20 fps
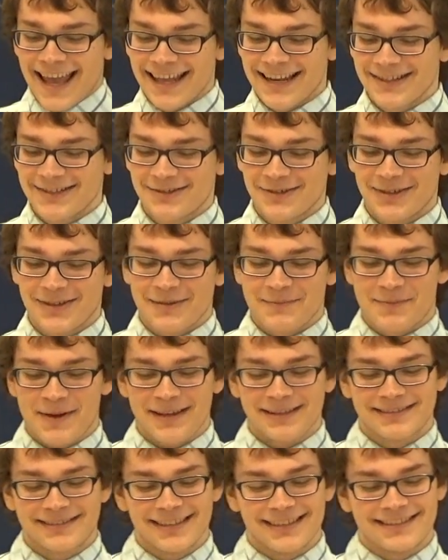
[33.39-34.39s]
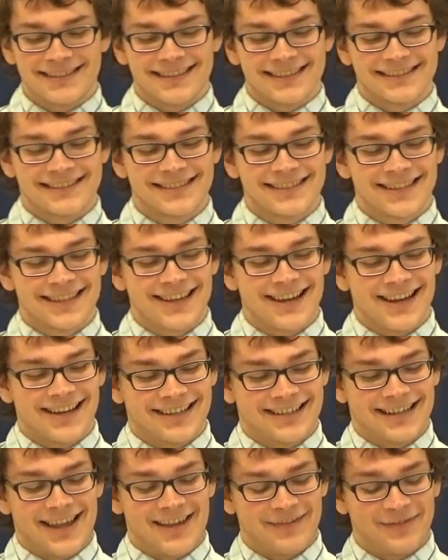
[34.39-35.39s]
and enjoy the best seats in the
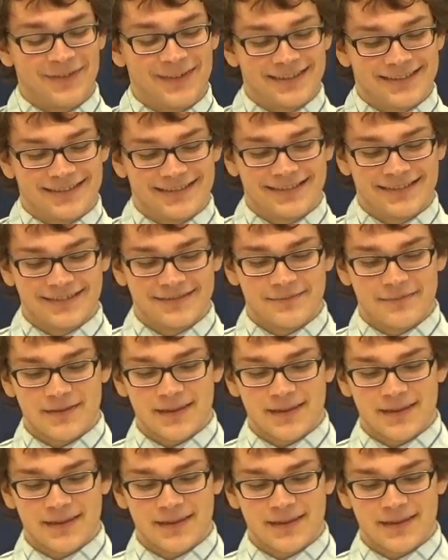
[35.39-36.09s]
synagogue and at feasts.